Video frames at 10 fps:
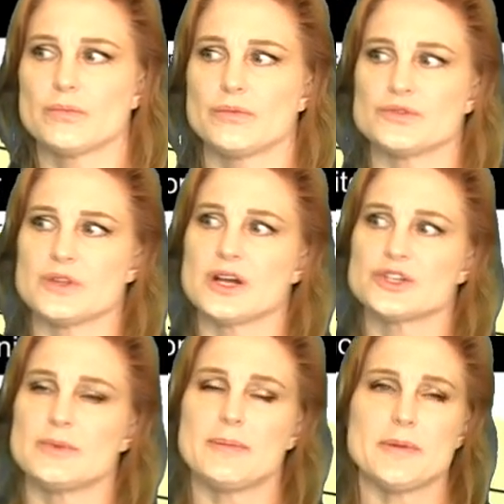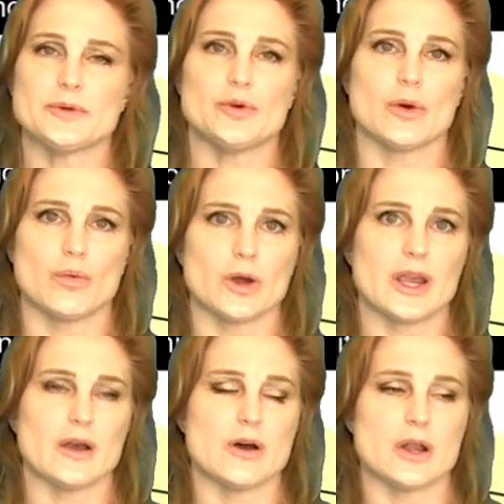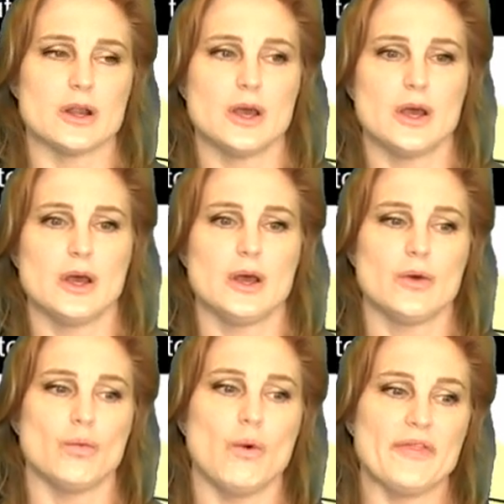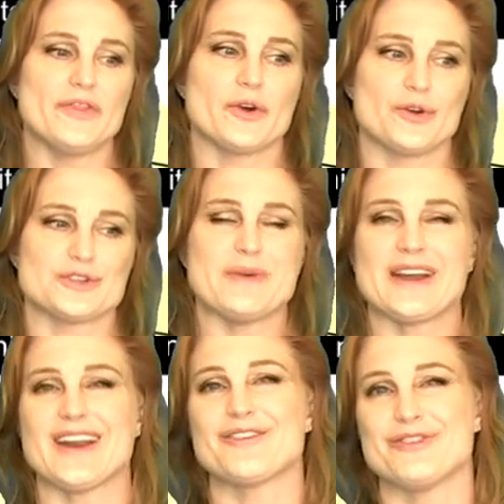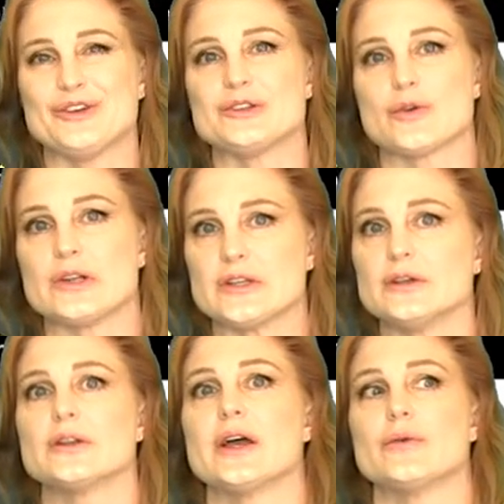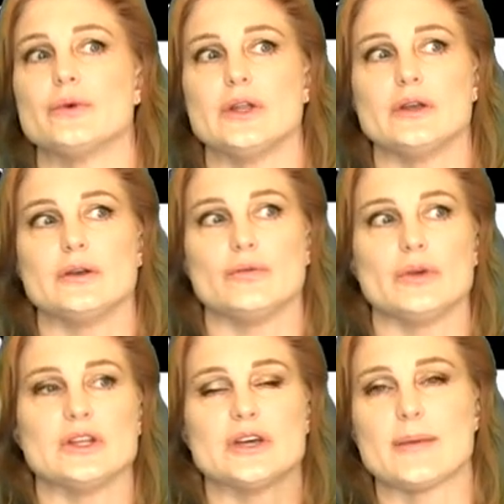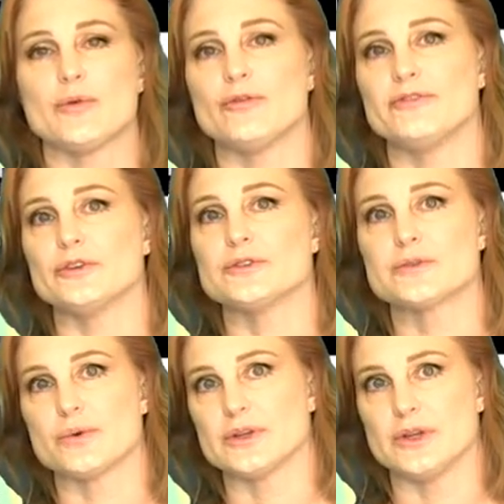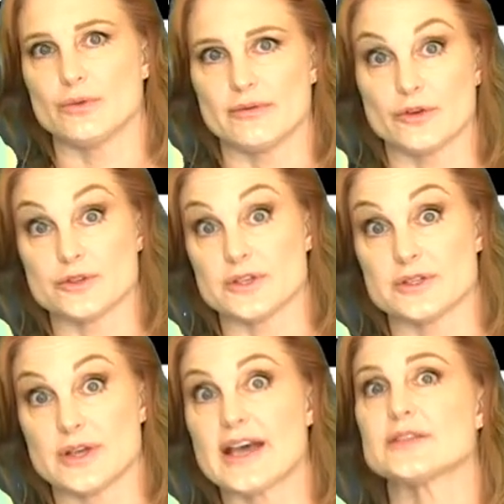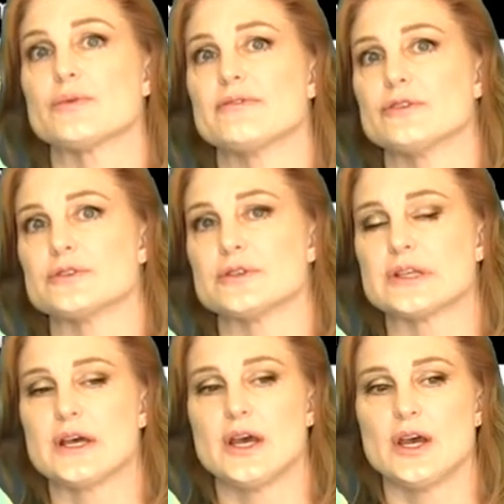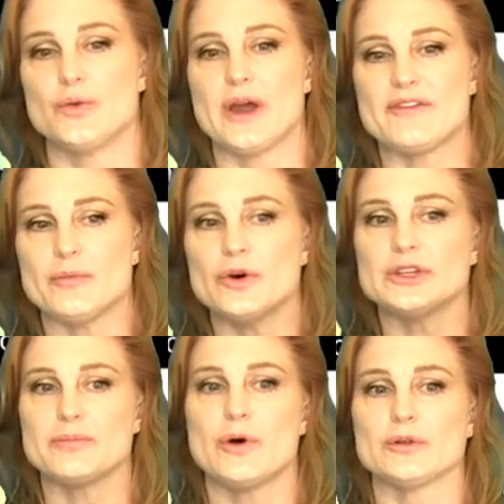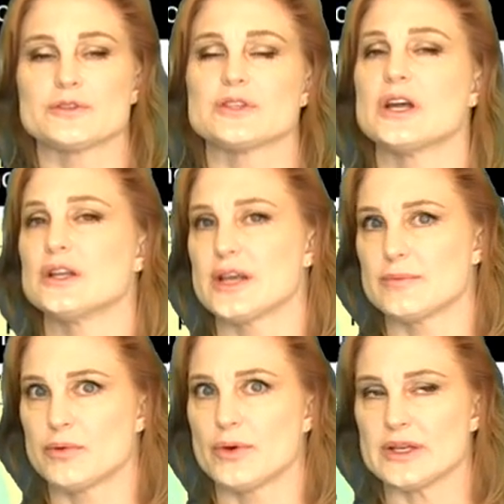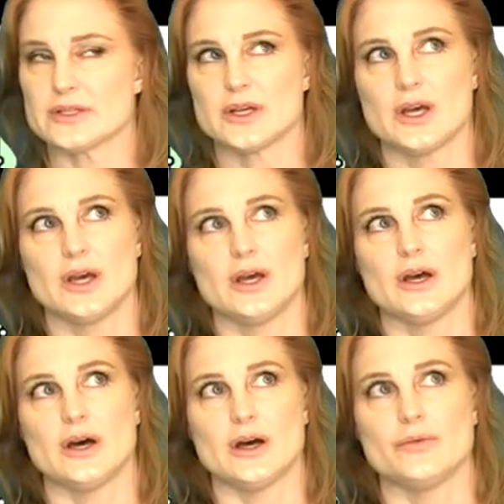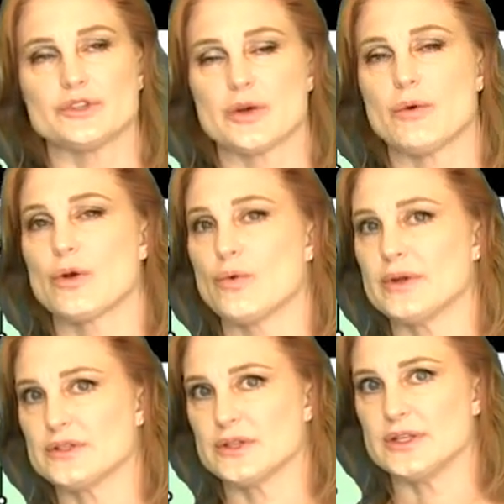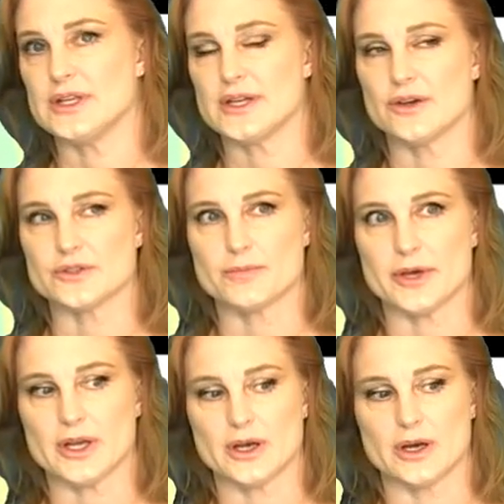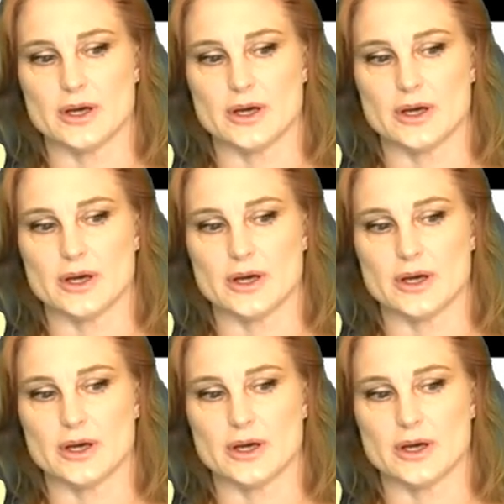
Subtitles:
there's not too many people who are working on what the Earth's magnetic field is going to look like when the dipole field reverses, as it reverses. We have a multipolar sun at that point, which I won't go into the details, but